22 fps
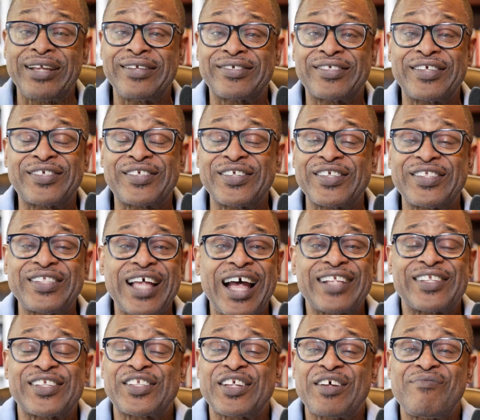this is
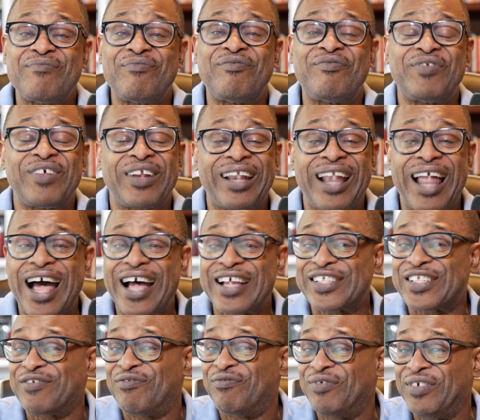not some
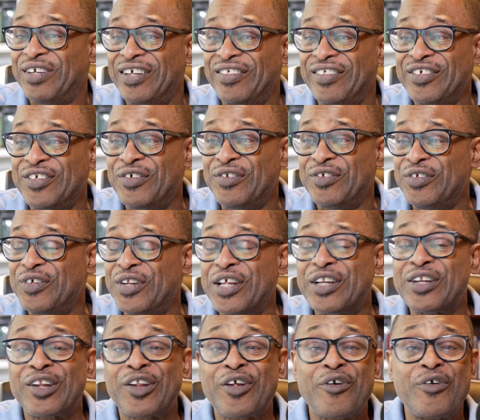philosophy. You, you
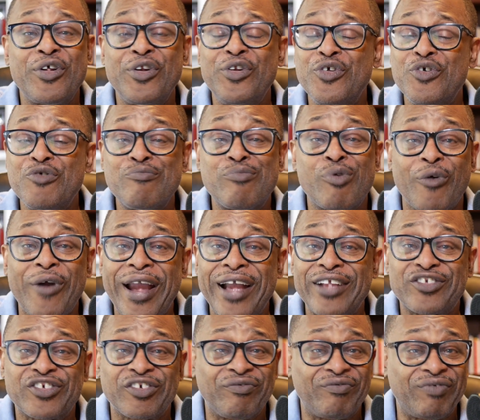didn't learn a new
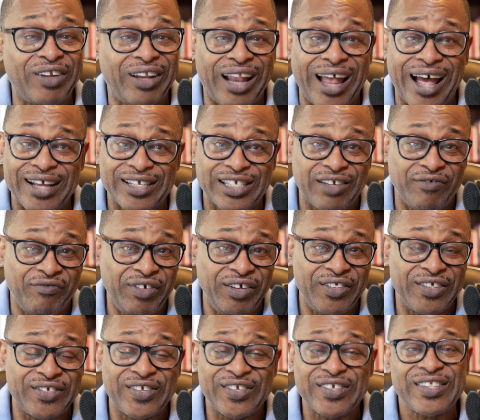branch of philosophy.
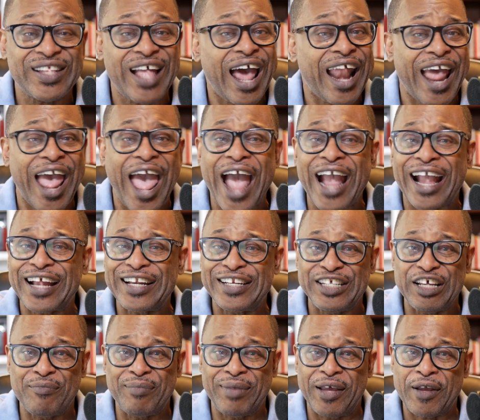This is not
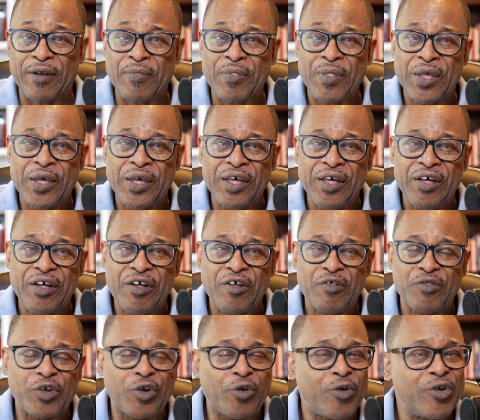academic.
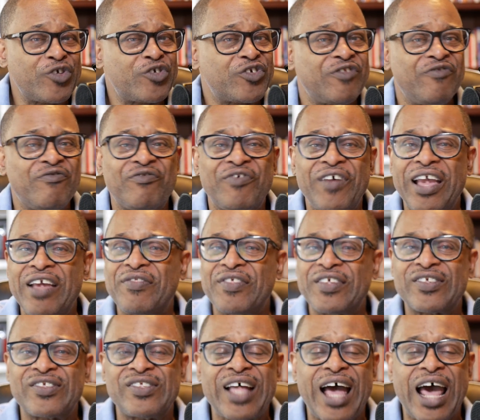The Christian faith
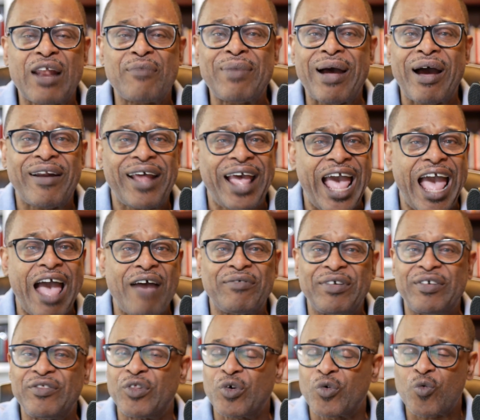is not about
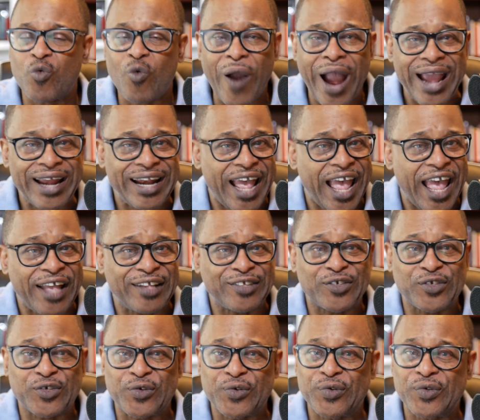having the right
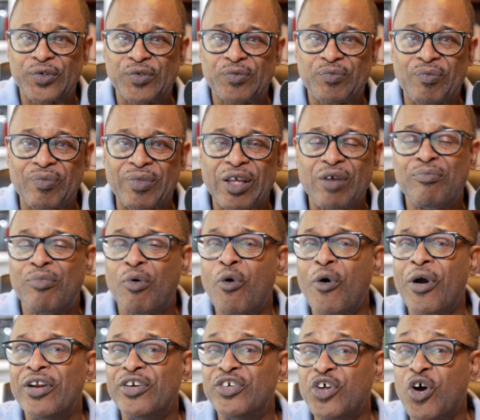answers. And
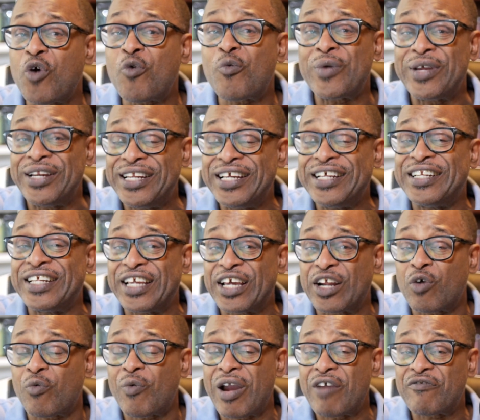boy, don't we need to get
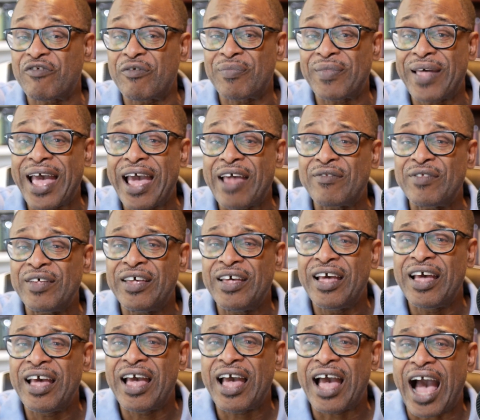away from that?
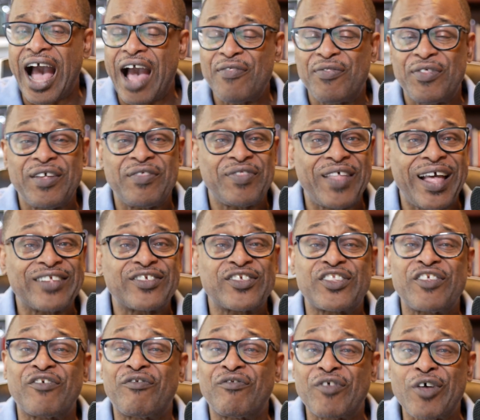I think that's
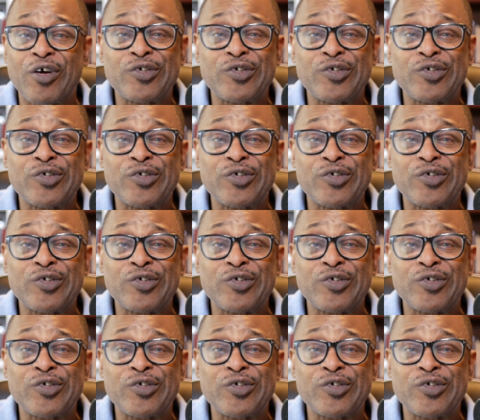the first